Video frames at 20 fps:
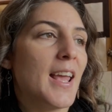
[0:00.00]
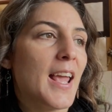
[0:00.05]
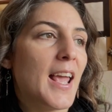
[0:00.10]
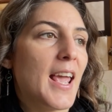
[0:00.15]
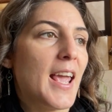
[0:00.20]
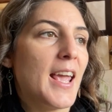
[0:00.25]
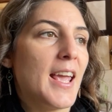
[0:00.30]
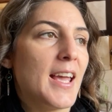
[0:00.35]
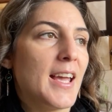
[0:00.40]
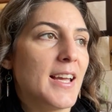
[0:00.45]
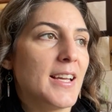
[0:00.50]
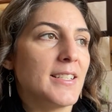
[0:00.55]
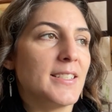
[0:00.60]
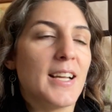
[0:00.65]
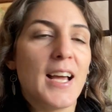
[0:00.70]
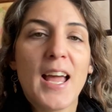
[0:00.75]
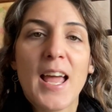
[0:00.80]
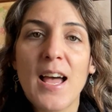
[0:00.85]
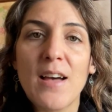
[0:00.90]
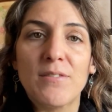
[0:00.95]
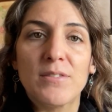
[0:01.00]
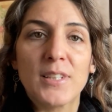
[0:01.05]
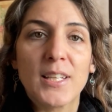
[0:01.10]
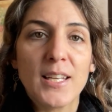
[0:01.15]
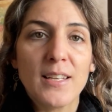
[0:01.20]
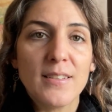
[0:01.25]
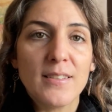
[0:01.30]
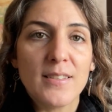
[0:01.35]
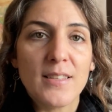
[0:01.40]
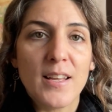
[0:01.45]
and I have
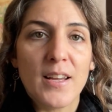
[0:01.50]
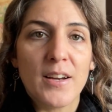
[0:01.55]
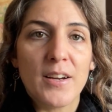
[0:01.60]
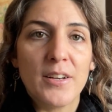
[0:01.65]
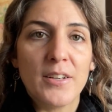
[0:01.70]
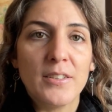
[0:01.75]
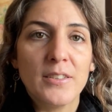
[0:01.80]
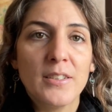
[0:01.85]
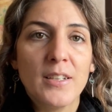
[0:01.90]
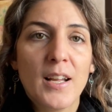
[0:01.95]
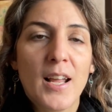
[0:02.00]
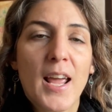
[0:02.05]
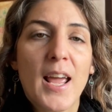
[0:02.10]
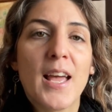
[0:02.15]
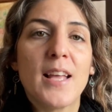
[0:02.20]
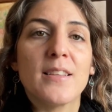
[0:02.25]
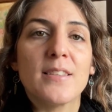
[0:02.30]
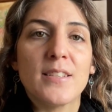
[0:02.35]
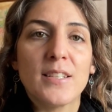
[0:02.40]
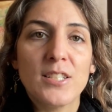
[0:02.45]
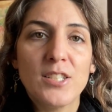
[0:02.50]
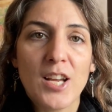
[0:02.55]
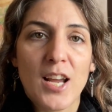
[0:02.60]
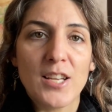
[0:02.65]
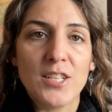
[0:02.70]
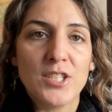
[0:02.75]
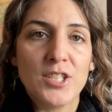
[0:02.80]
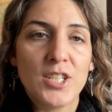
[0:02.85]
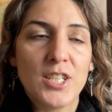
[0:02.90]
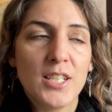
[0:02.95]
links there and
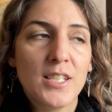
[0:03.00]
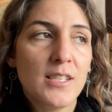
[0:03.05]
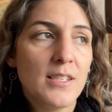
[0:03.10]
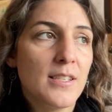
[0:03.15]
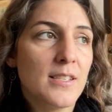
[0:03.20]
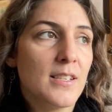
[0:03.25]
suggestions